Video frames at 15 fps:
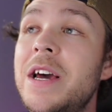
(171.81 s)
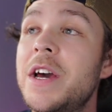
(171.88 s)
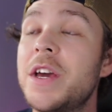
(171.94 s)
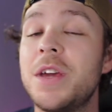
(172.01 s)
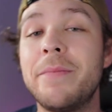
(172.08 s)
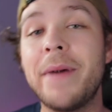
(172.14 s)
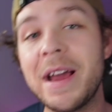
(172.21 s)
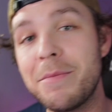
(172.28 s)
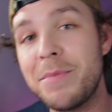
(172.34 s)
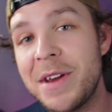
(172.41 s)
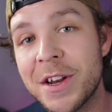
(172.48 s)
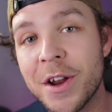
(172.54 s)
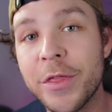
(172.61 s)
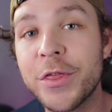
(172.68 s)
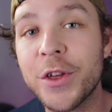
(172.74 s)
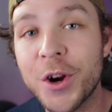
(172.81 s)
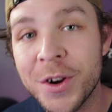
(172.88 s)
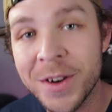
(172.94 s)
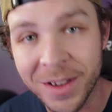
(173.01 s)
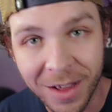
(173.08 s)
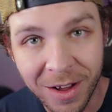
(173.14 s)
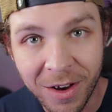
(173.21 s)
you might be in a 3rd
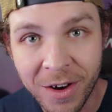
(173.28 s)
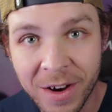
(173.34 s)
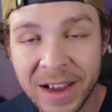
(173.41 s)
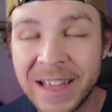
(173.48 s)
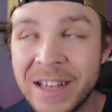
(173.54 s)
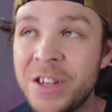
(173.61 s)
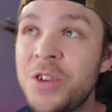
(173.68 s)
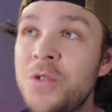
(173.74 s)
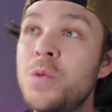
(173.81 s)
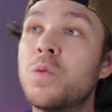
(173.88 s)
and long and you